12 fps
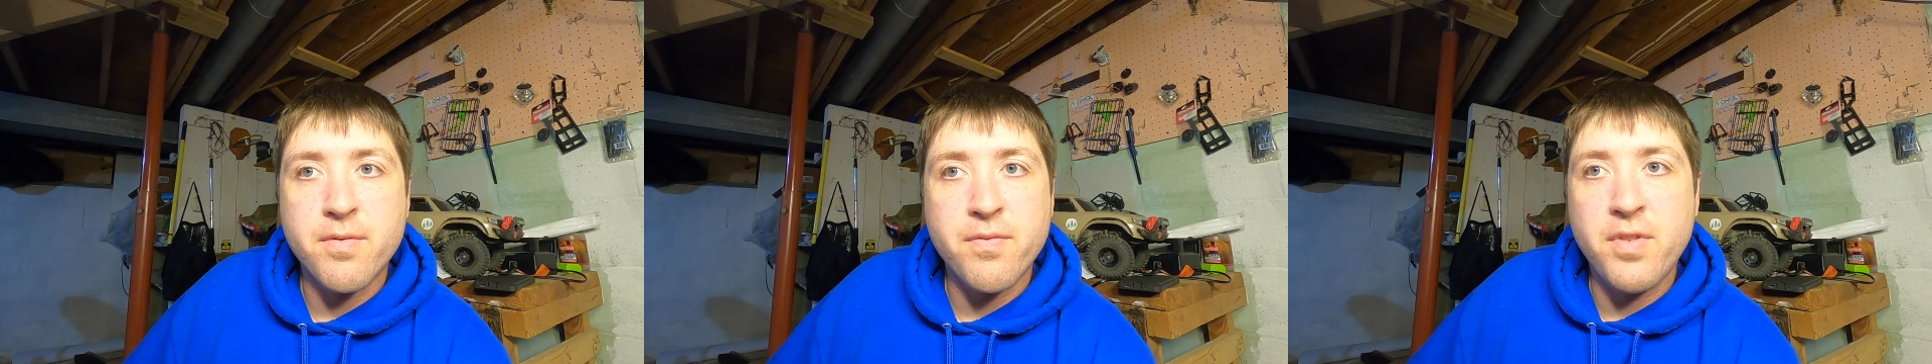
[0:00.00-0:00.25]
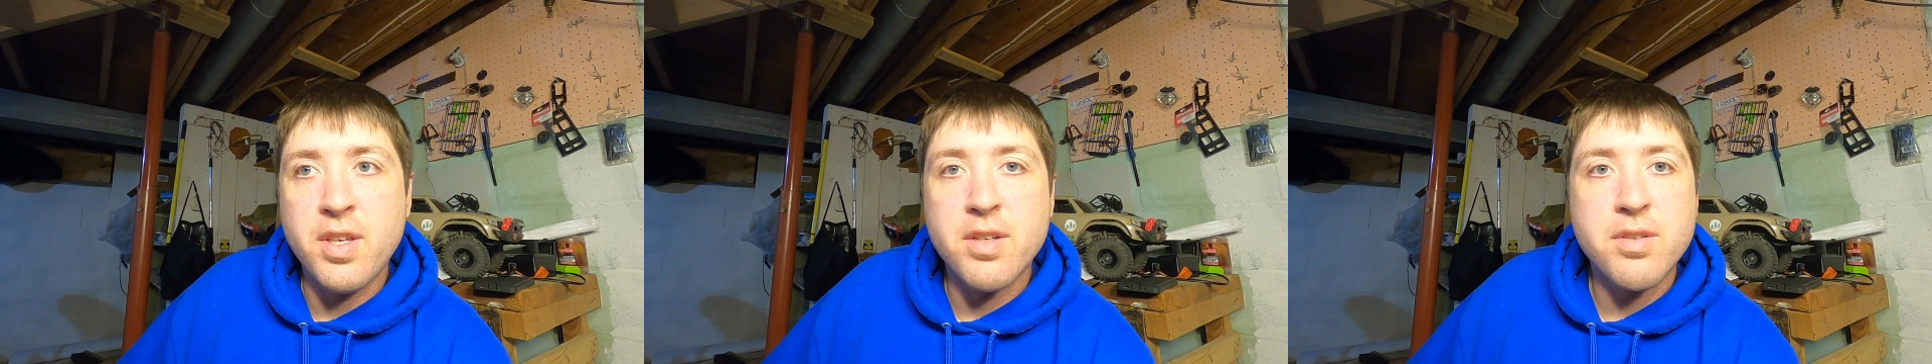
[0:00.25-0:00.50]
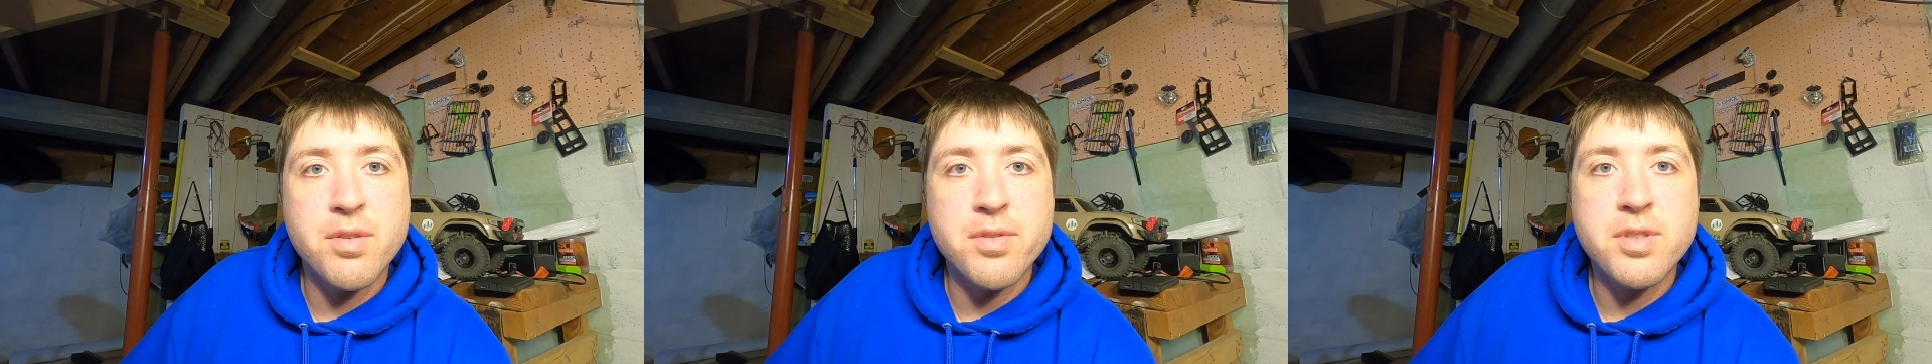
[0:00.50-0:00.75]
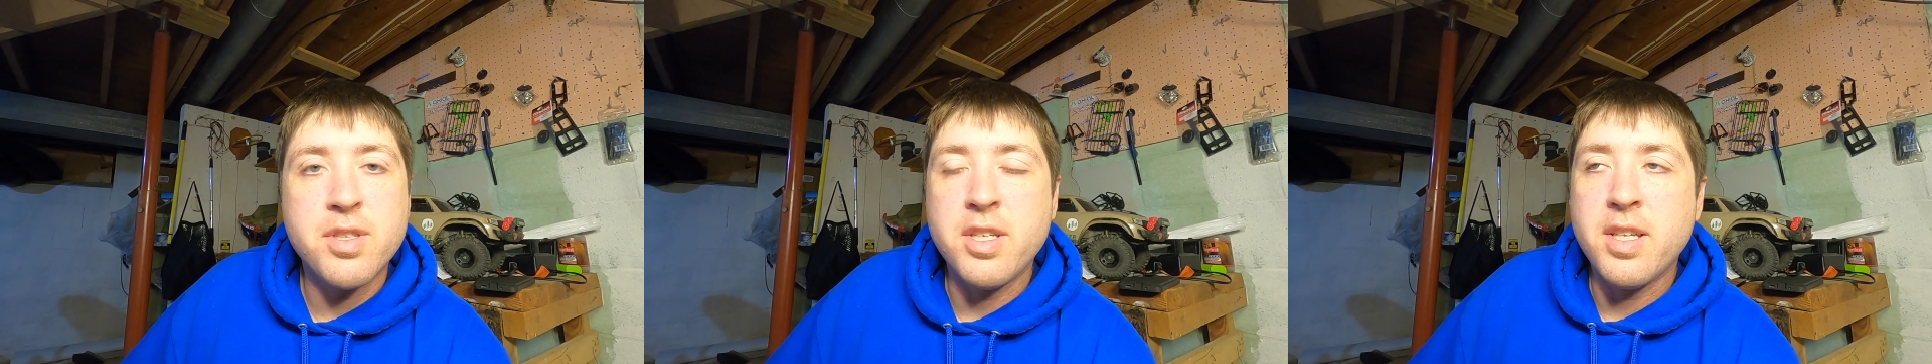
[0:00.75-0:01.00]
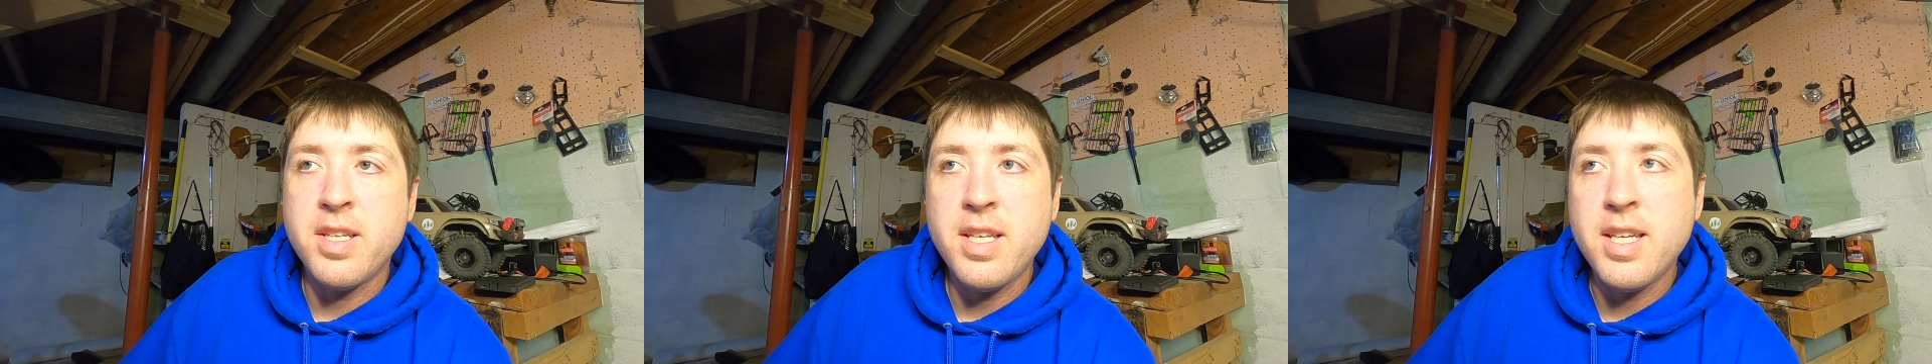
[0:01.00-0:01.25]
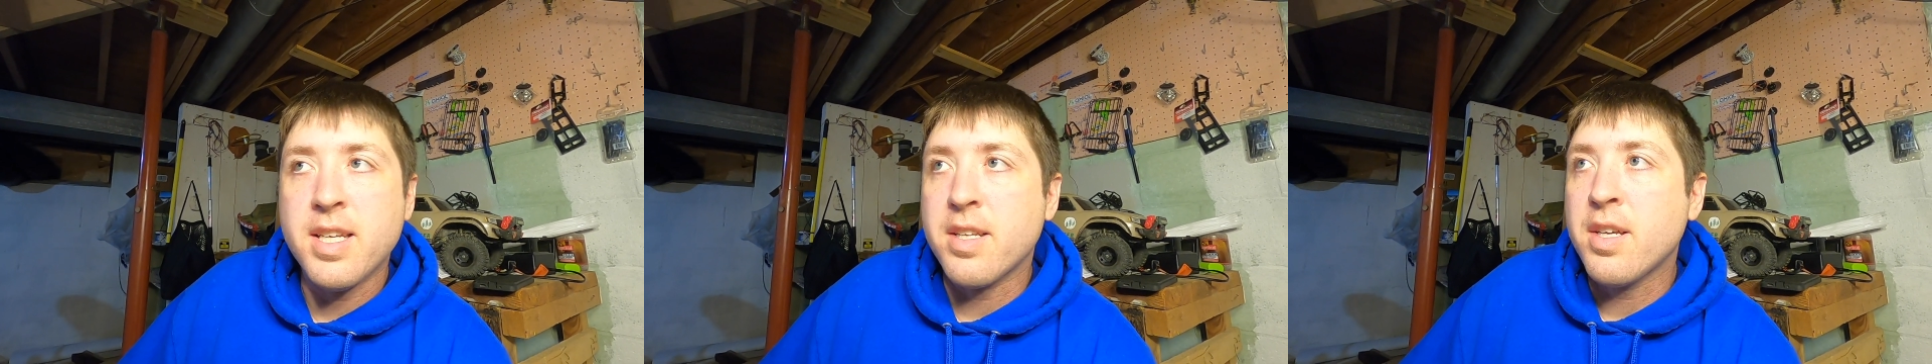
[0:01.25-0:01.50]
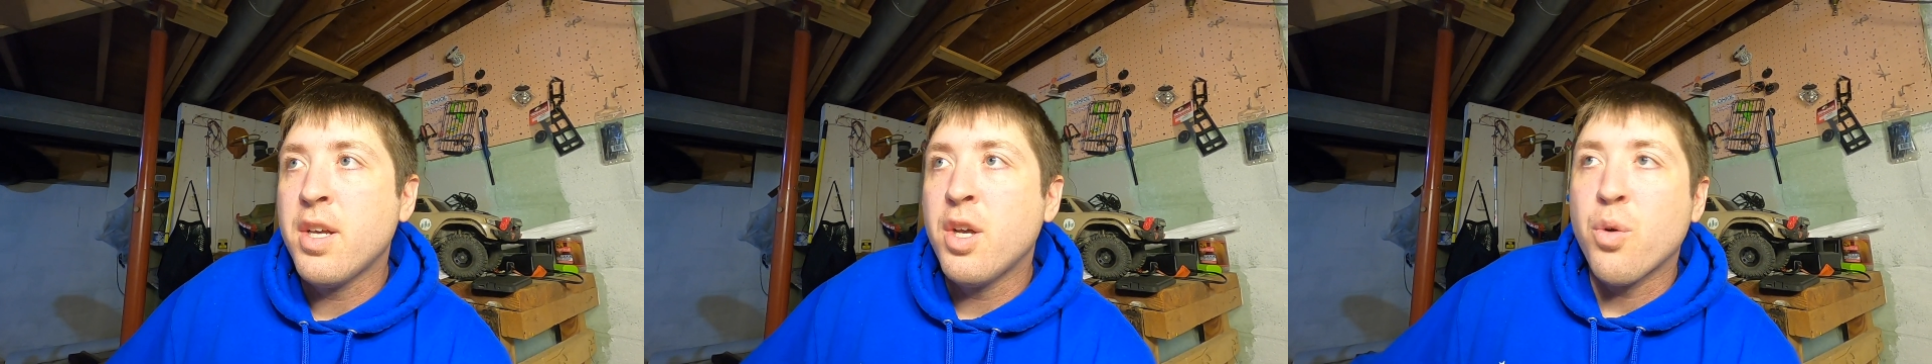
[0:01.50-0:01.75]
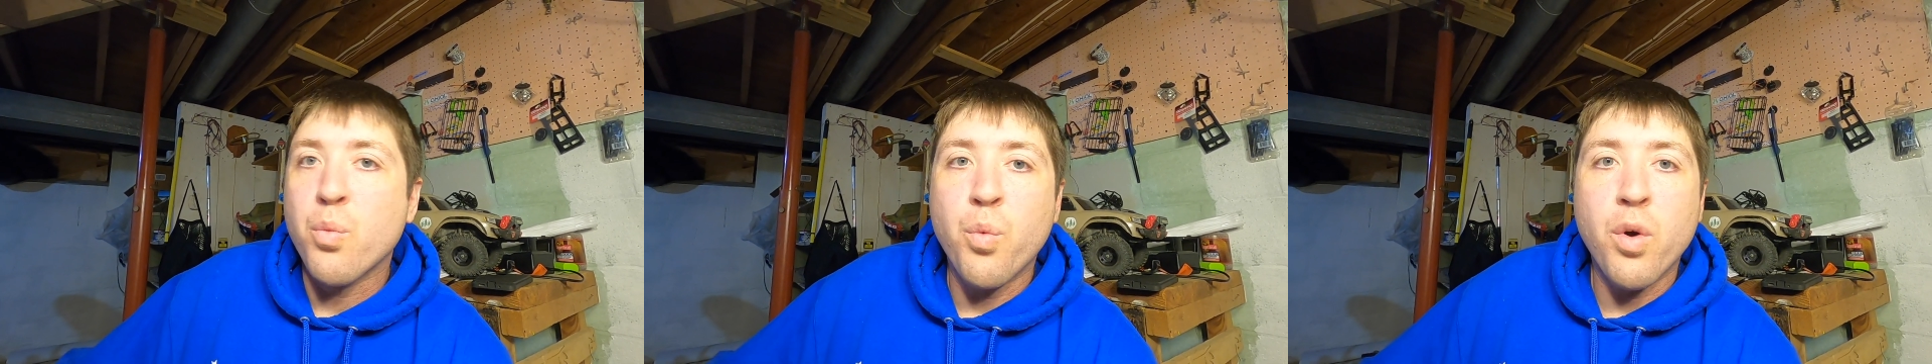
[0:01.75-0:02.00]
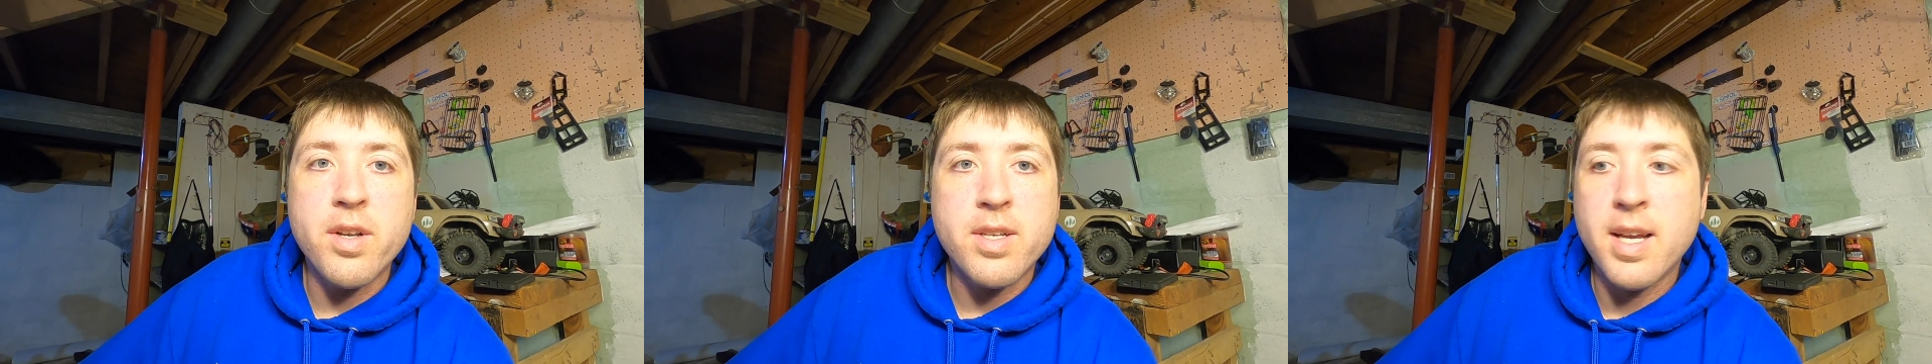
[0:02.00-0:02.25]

vehicles do you need? What